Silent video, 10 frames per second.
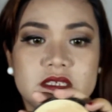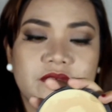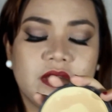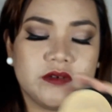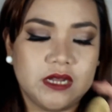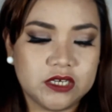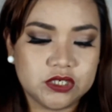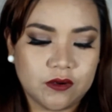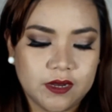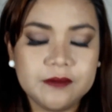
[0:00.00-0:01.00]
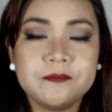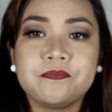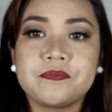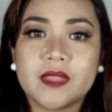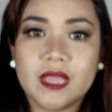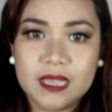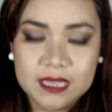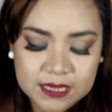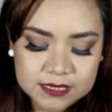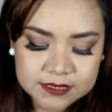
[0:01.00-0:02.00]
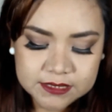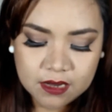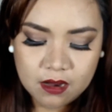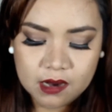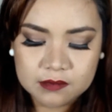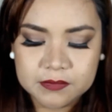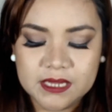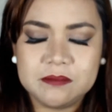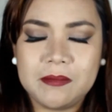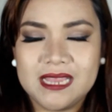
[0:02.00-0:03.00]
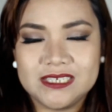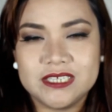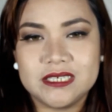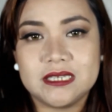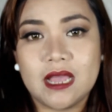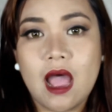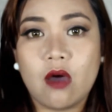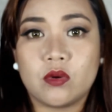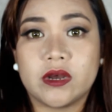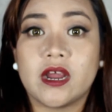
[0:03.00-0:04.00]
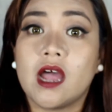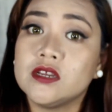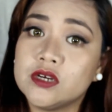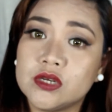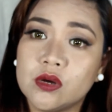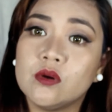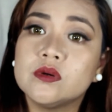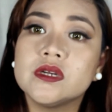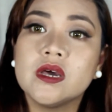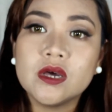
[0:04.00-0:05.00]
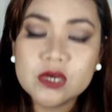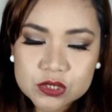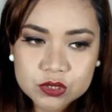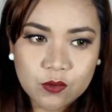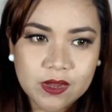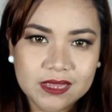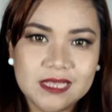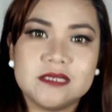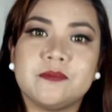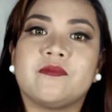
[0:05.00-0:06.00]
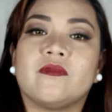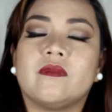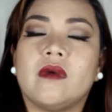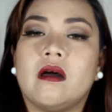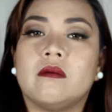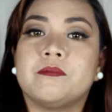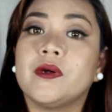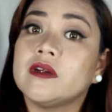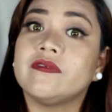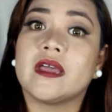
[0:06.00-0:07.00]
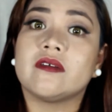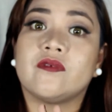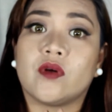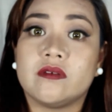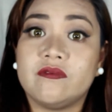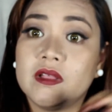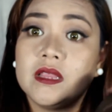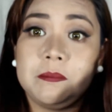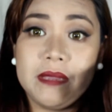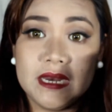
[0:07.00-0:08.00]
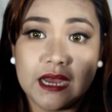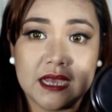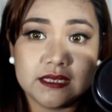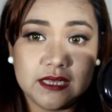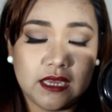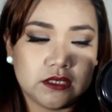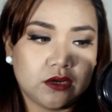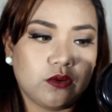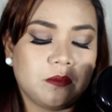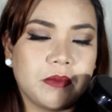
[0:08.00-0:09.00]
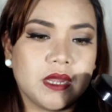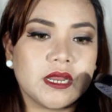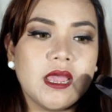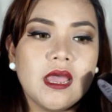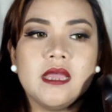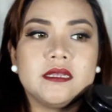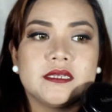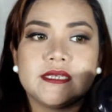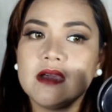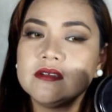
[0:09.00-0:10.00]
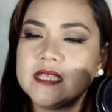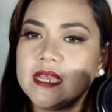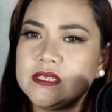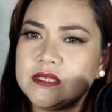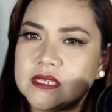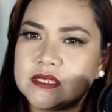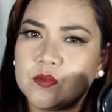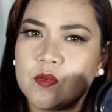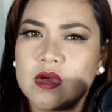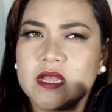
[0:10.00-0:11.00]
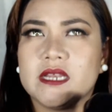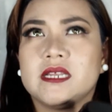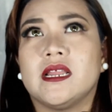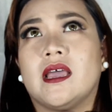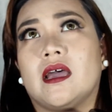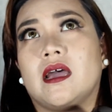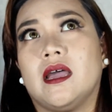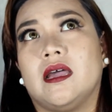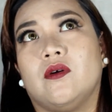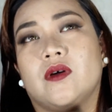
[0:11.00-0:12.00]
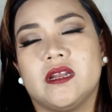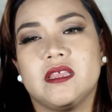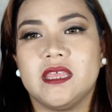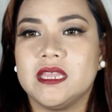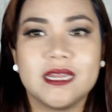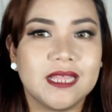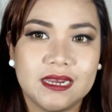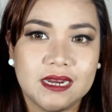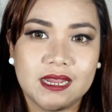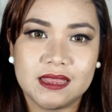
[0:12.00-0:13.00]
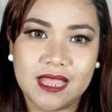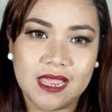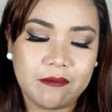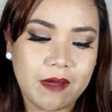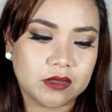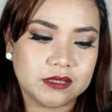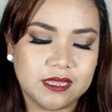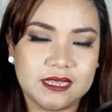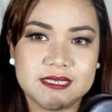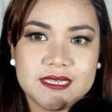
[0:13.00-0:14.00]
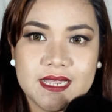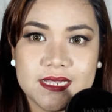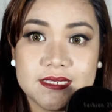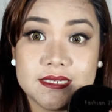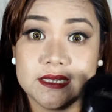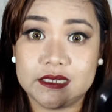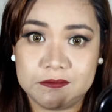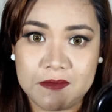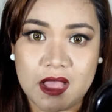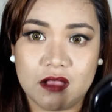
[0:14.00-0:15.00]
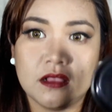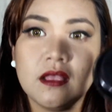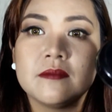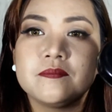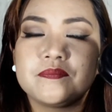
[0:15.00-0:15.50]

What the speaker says: this foundation is it matches our undertone. So it is perfect for Filipina skin tone. But the downside to this one, or the thing that I didn't like about this, is the smell,